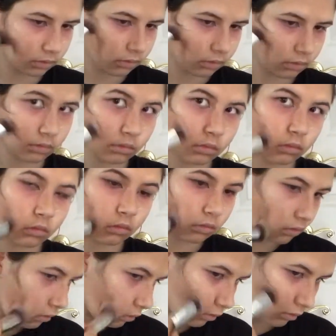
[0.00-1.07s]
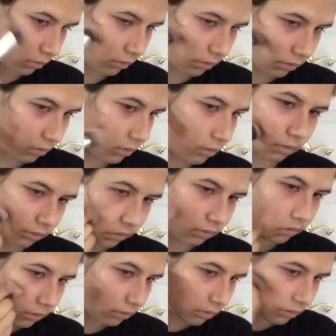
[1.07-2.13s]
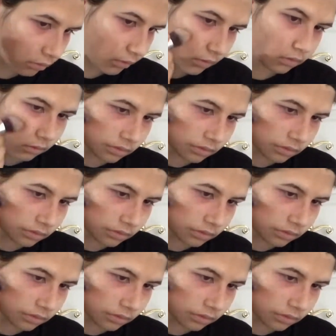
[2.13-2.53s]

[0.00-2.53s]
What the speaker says: as much as we possibly can.